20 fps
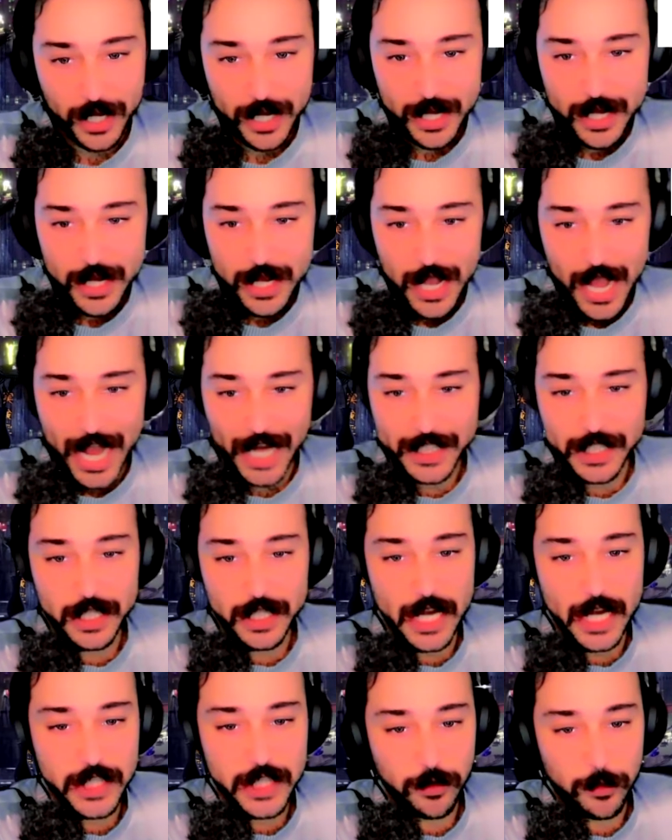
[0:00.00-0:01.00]
As in the case
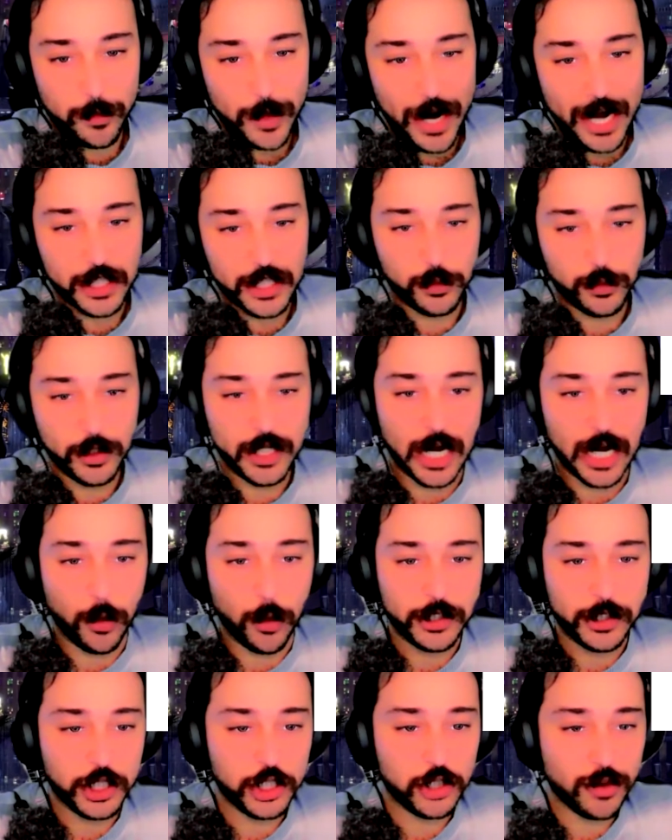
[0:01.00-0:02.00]
of O'Brien's reading, I want to
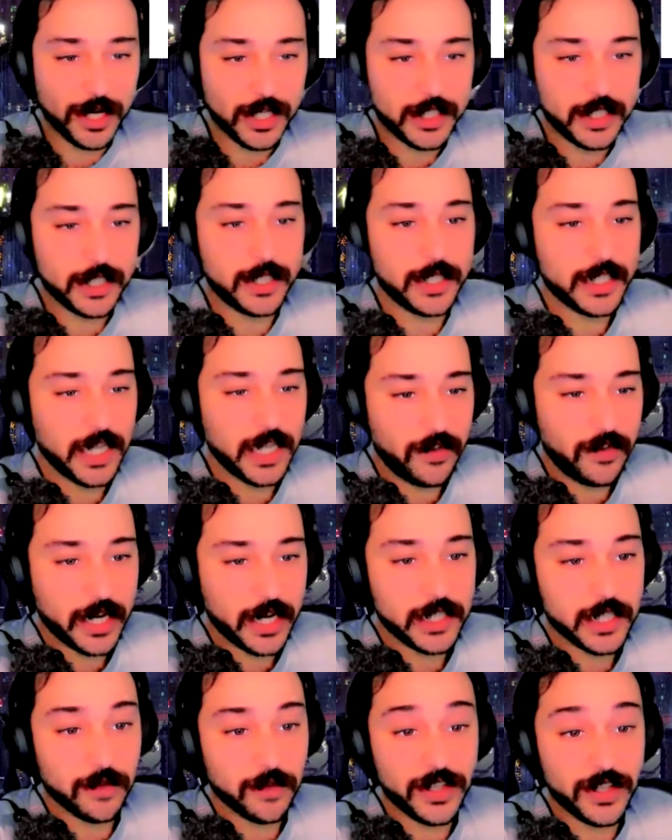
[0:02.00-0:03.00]
stress the significance of
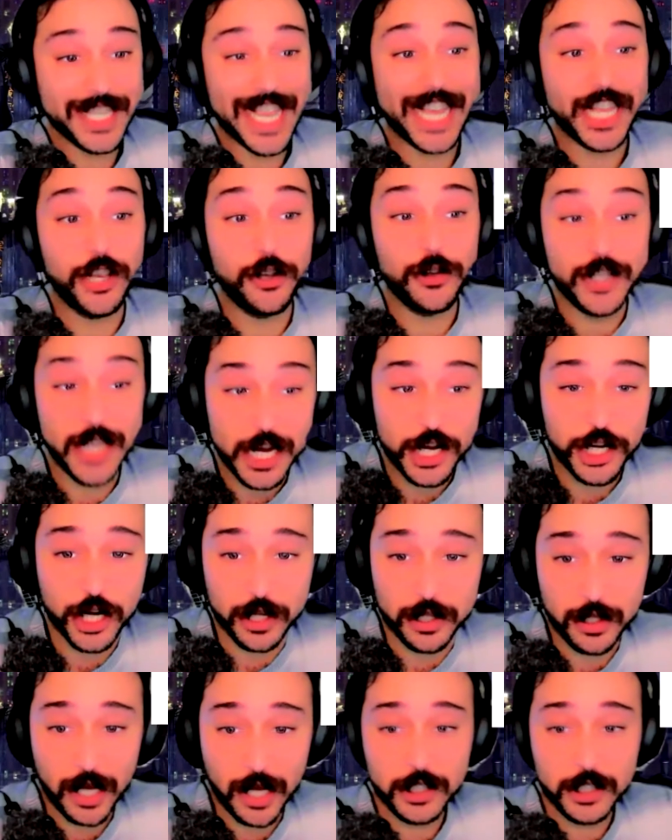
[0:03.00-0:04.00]
this accusation, not so